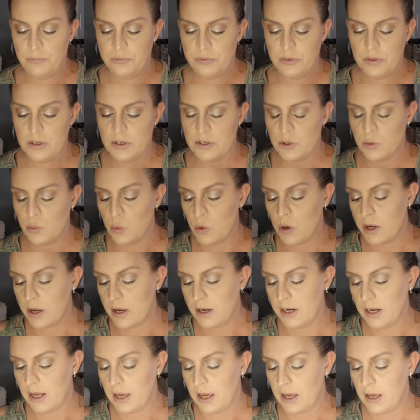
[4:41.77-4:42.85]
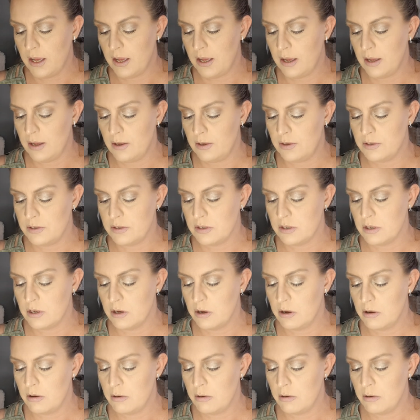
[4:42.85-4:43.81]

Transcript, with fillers: This one is